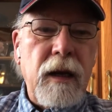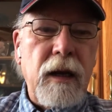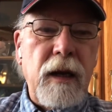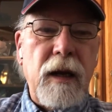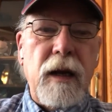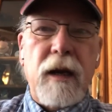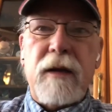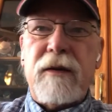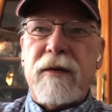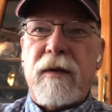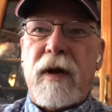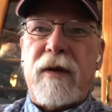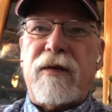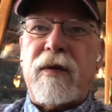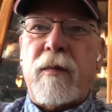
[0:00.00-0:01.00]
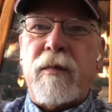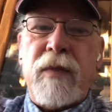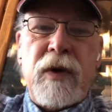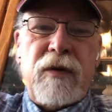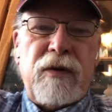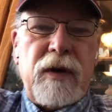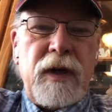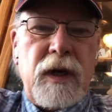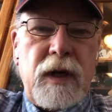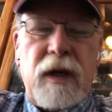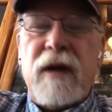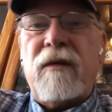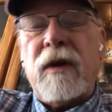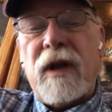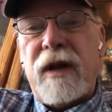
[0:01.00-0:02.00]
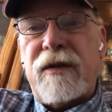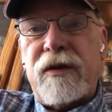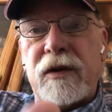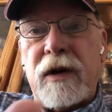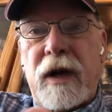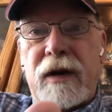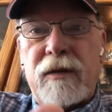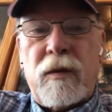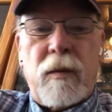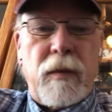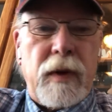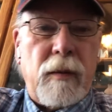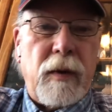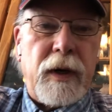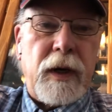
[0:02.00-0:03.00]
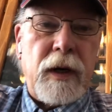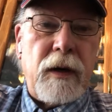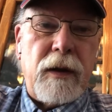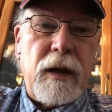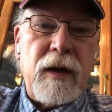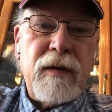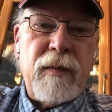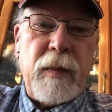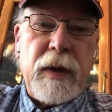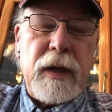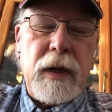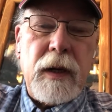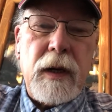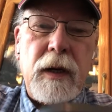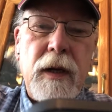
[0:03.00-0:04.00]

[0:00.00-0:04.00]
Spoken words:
Yeah, let's find some music. I realize you guys won't be able to hear this, but